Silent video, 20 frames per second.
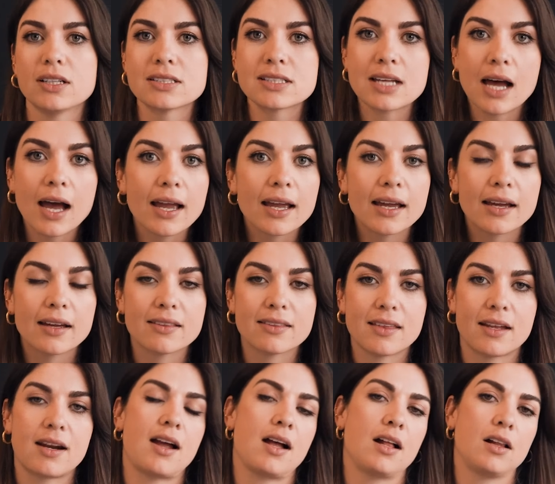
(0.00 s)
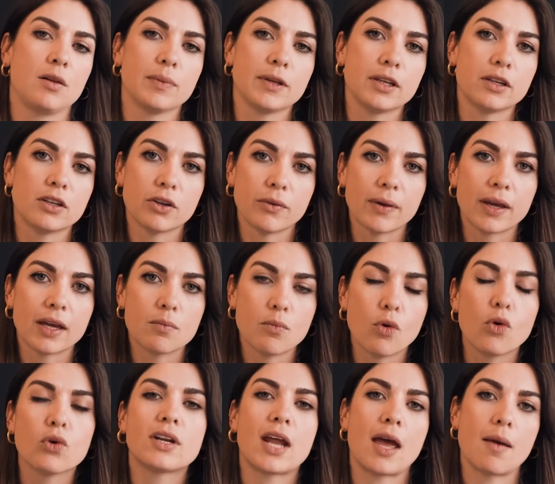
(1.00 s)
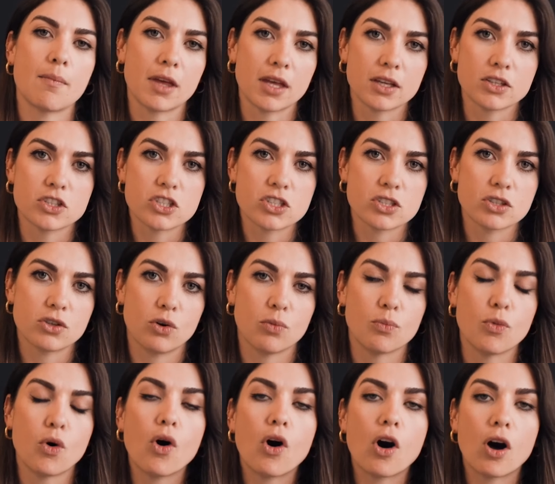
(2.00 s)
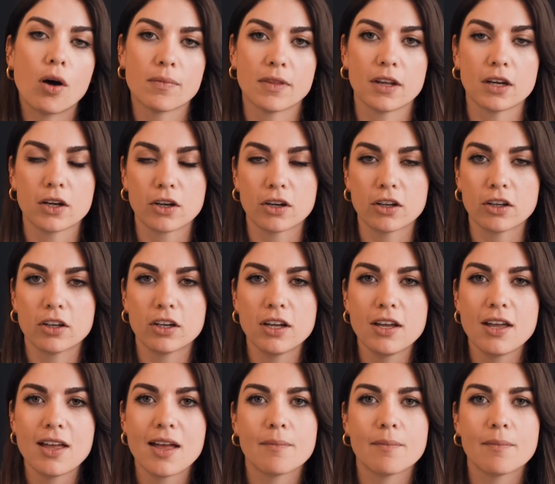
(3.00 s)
tired that i'll be doing more damage or more harm than good